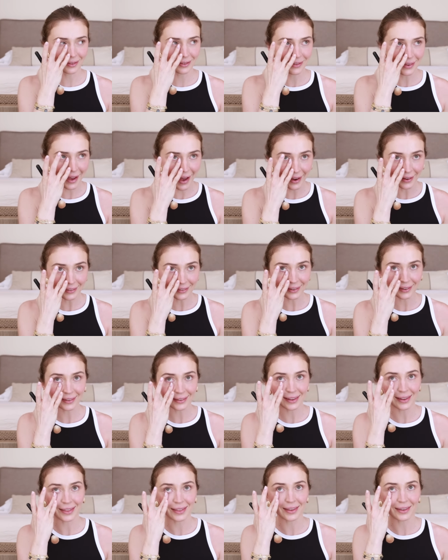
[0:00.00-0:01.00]

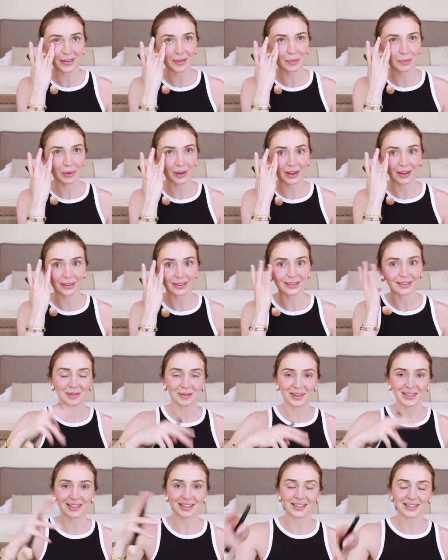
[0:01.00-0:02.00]
Technically, this place
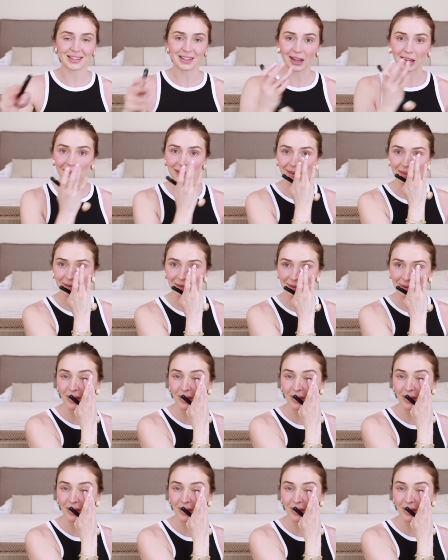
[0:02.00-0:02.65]
wasn't done